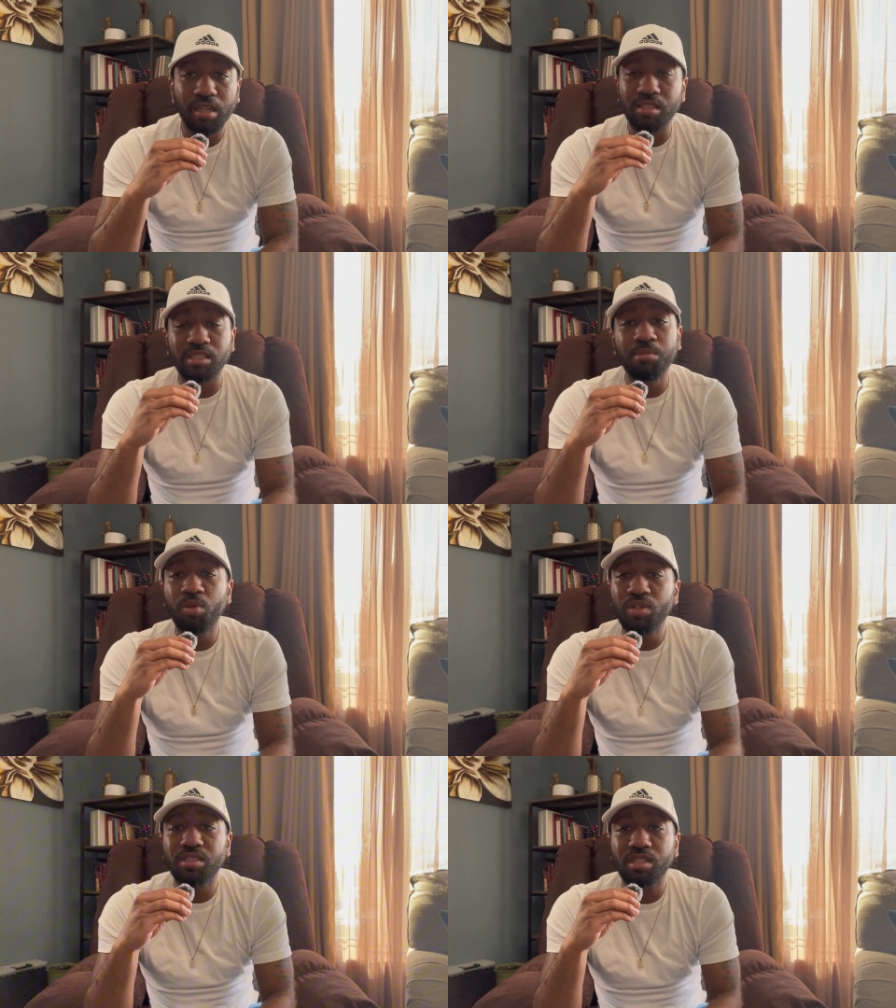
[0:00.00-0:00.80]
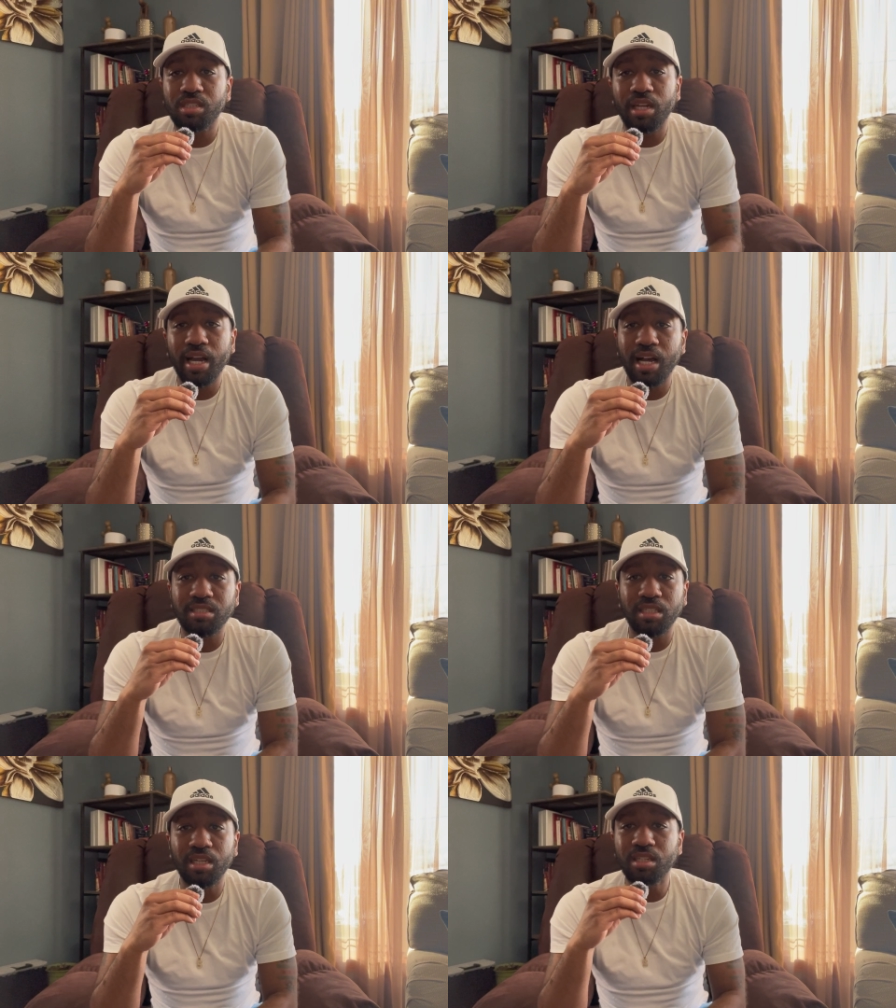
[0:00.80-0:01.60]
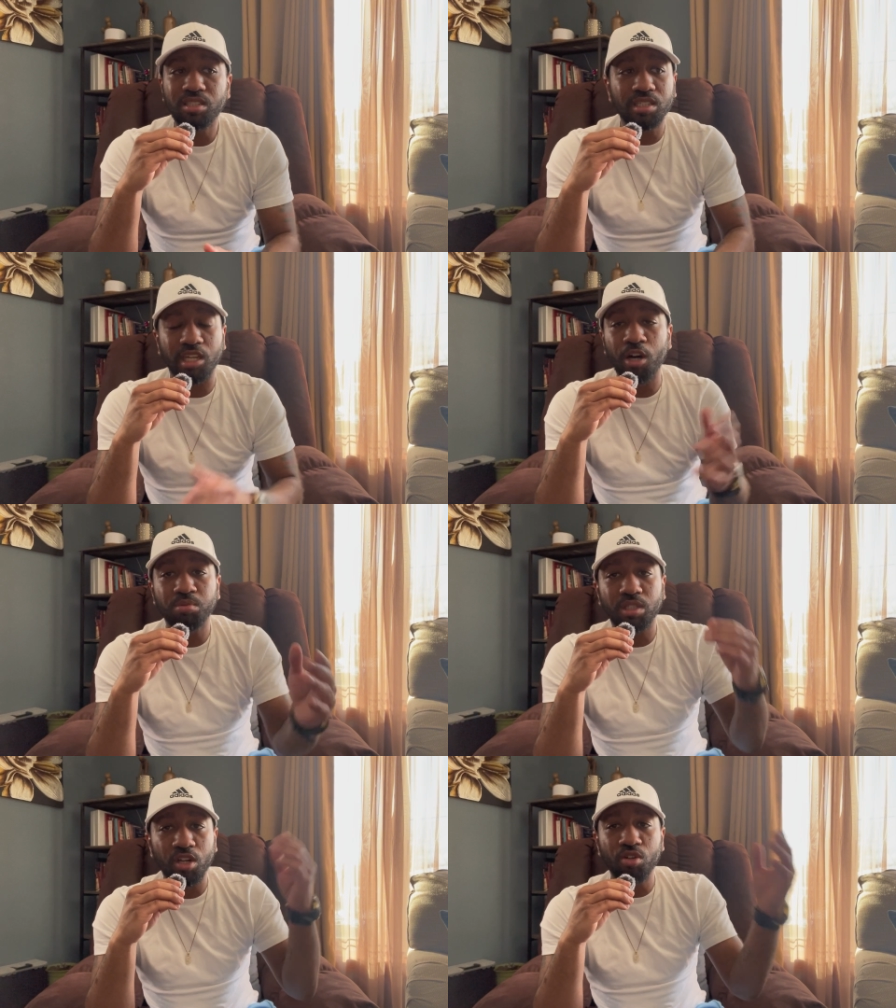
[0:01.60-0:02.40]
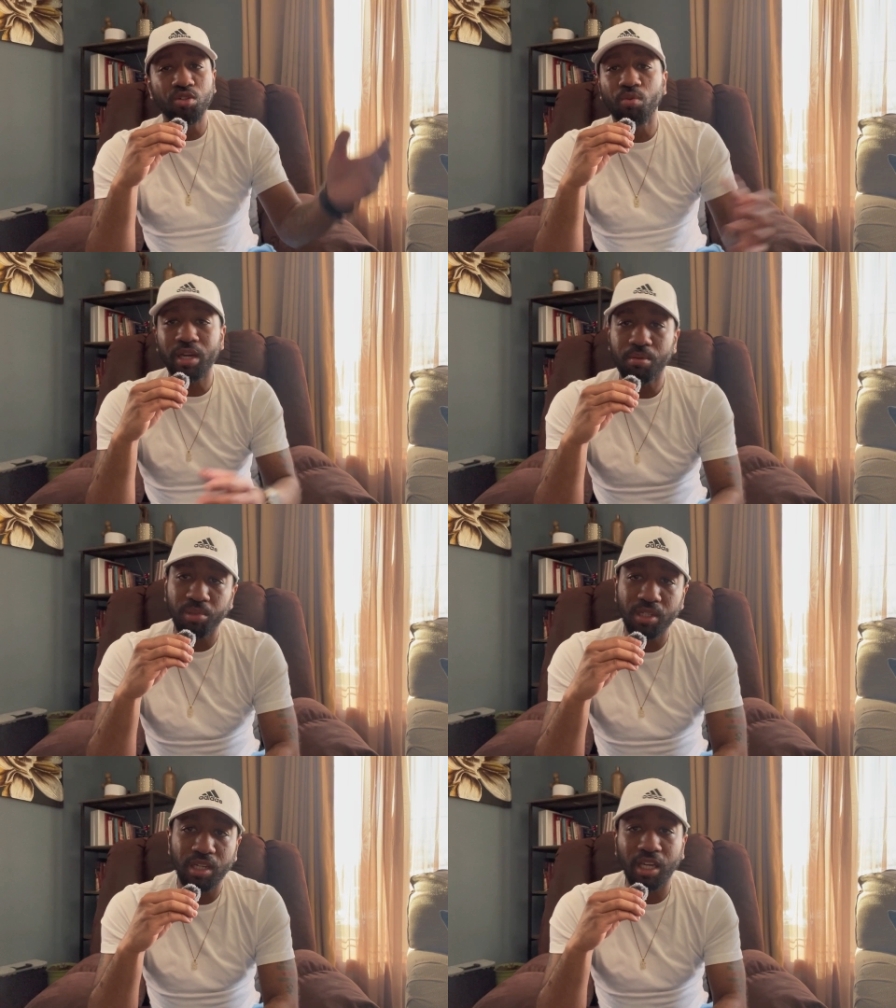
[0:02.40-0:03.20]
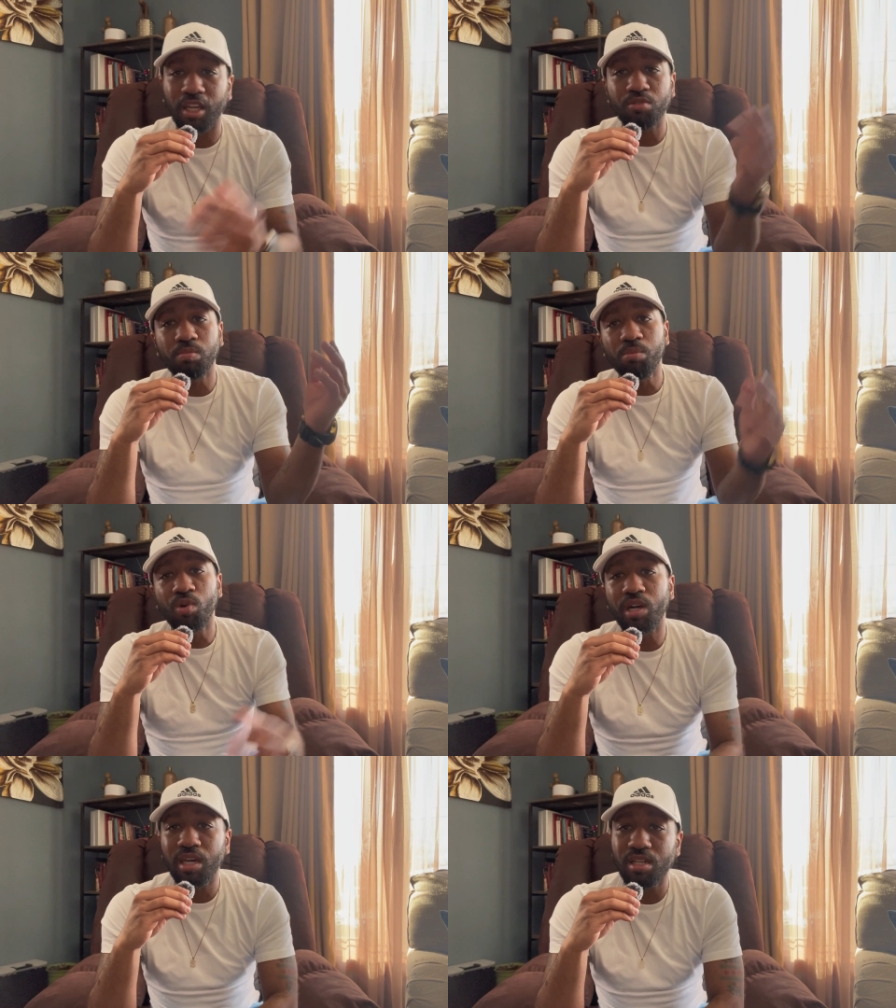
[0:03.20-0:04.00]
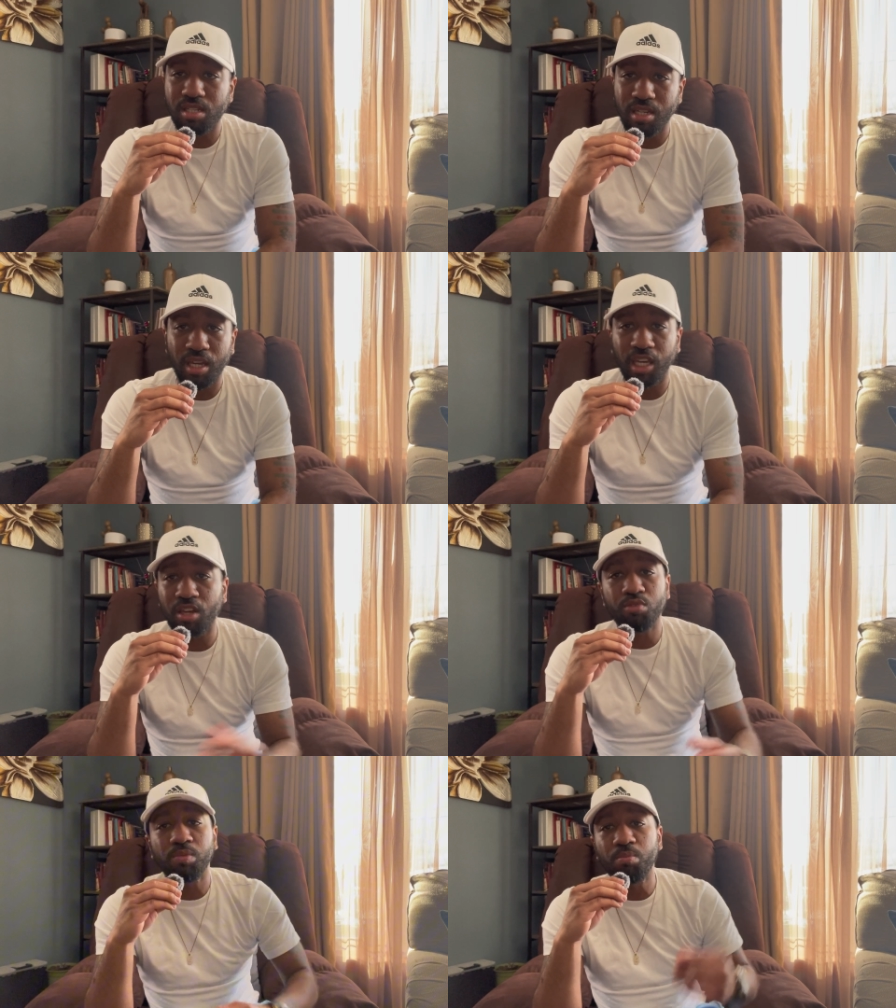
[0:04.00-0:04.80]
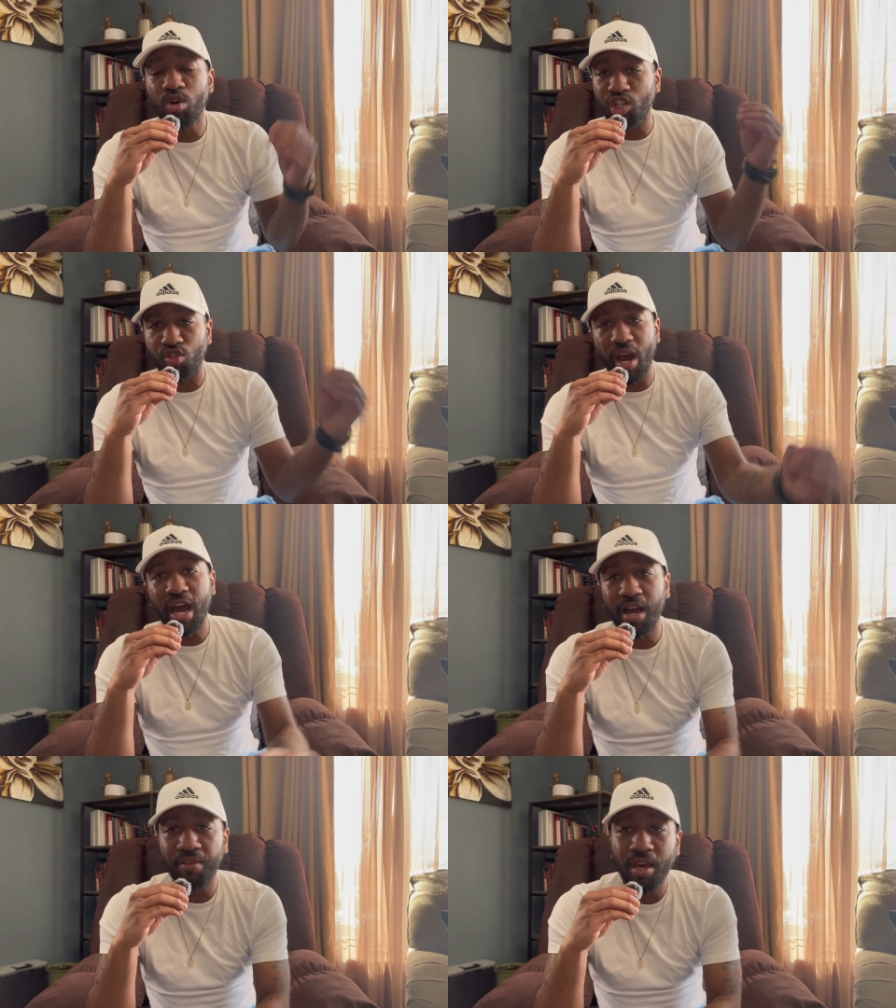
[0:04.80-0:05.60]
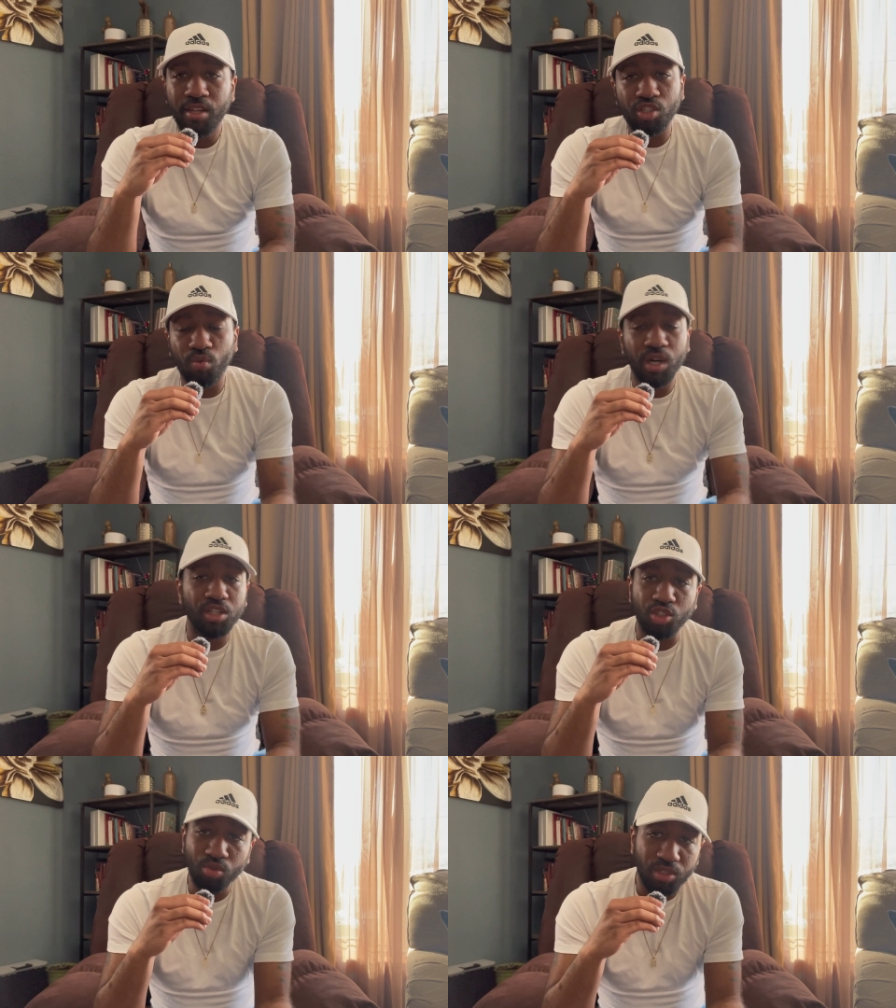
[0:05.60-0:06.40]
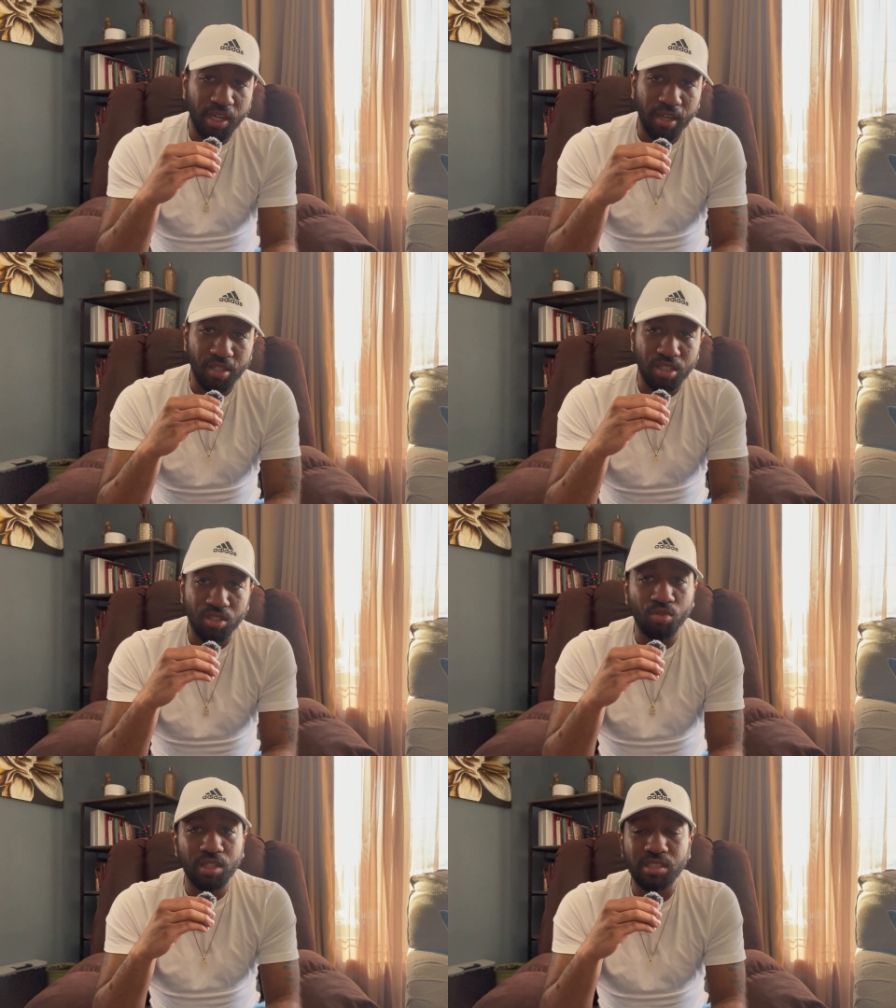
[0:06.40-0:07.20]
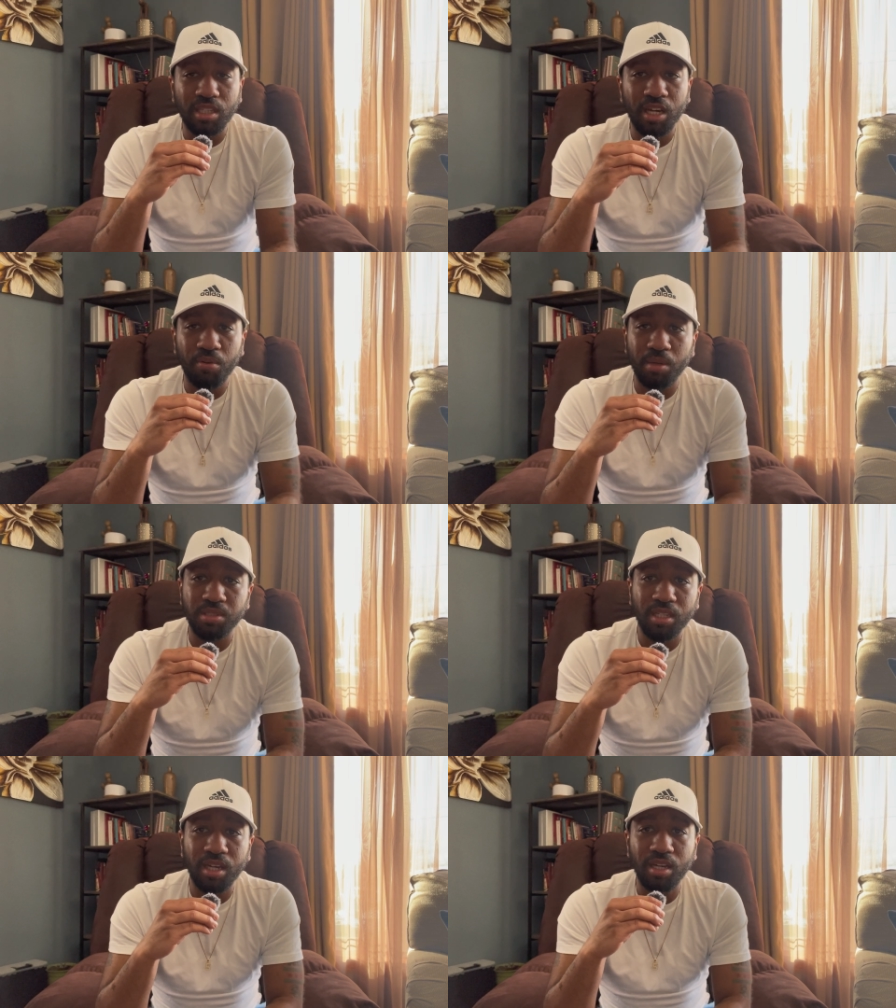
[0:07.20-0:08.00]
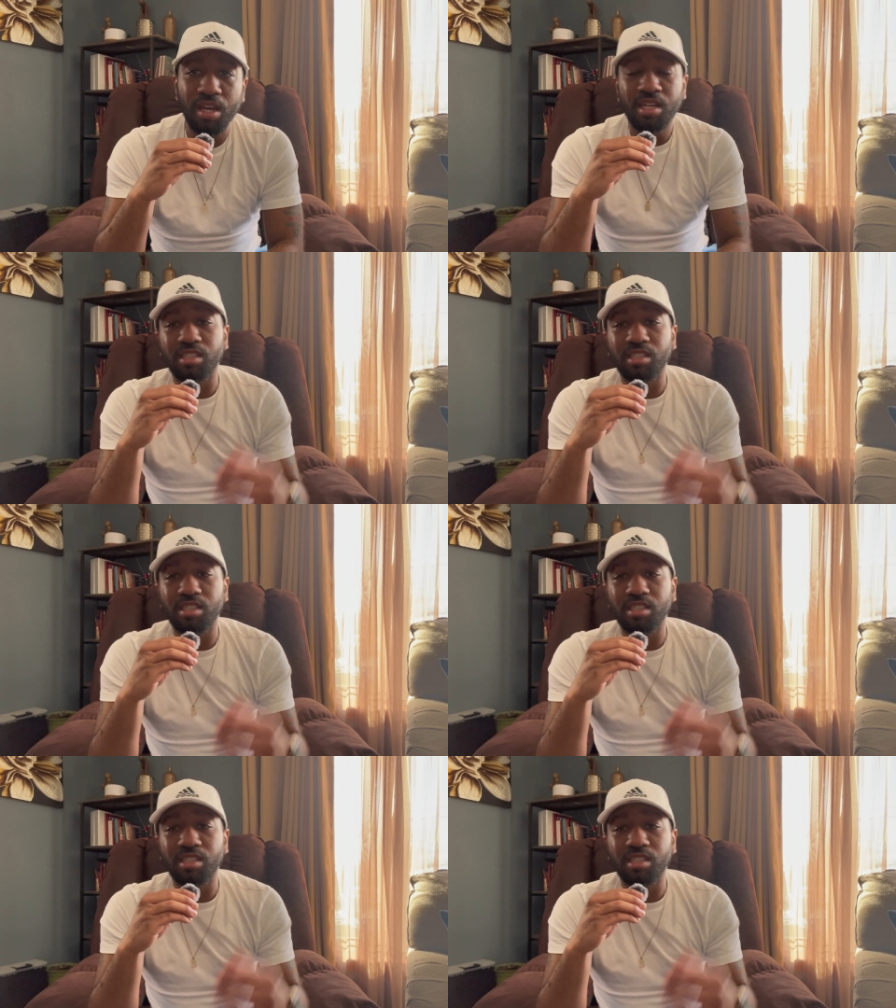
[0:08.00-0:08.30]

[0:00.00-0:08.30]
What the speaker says: And the semen retention, like I said, it just helps along the way, bro. It gives me more energy. It gives me more drive to want to do things. You understand what I'm saying?